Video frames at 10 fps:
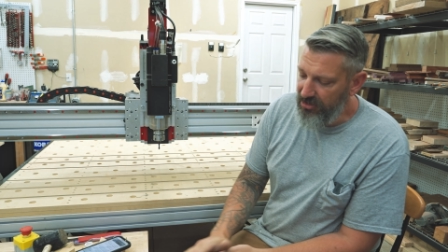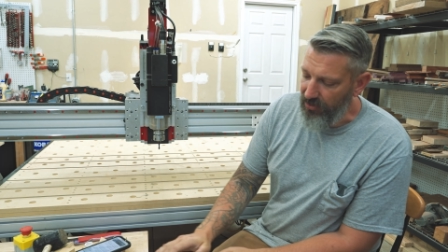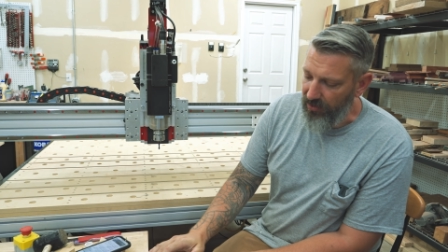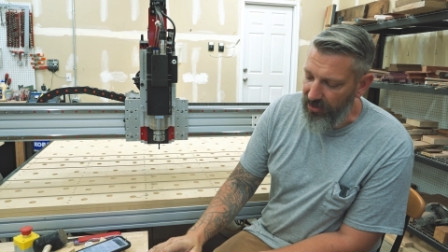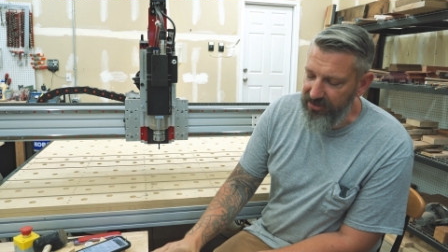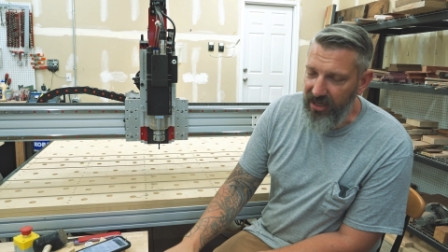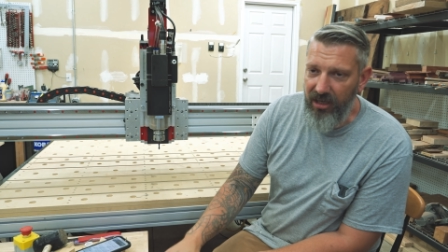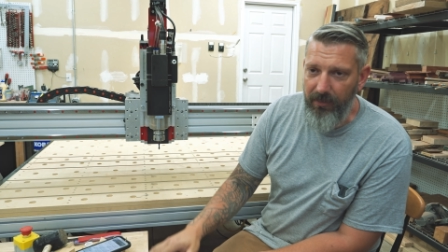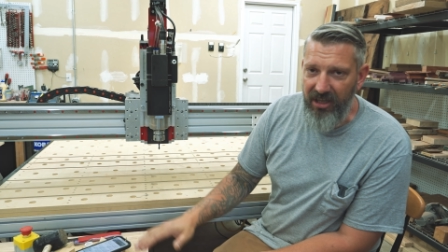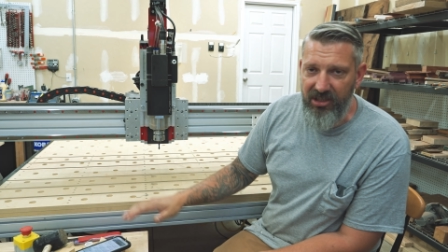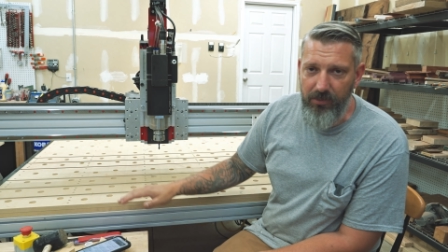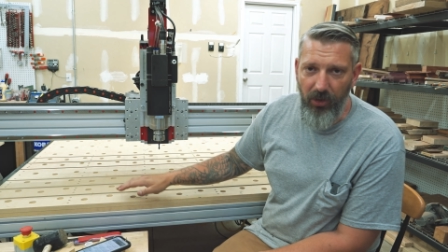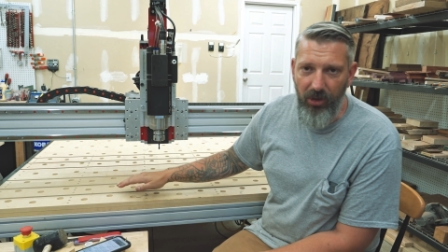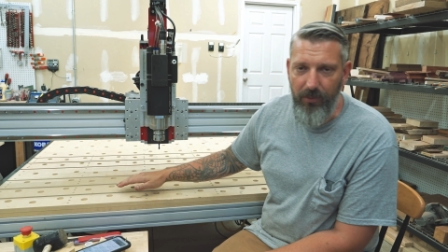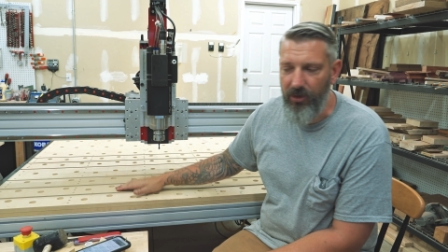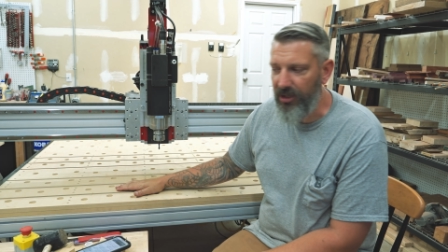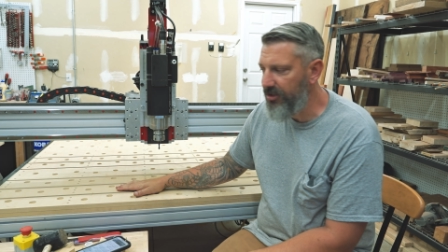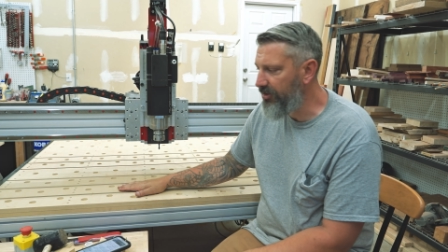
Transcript: So let's talk about the spoil board.